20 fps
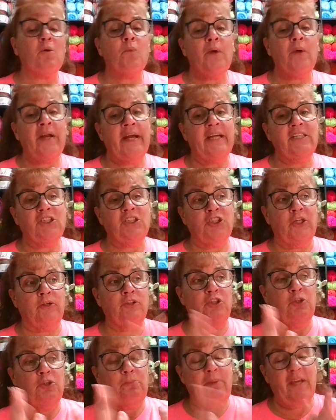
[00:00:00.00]
when I
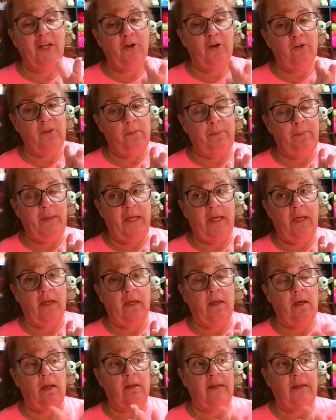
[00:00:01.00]
showed you Peter the pig
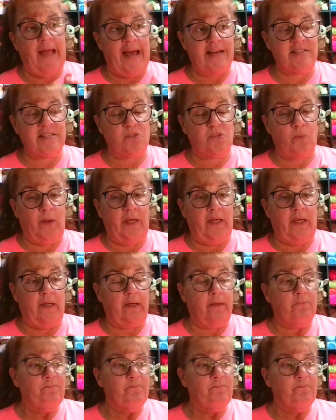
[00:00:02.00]
last week,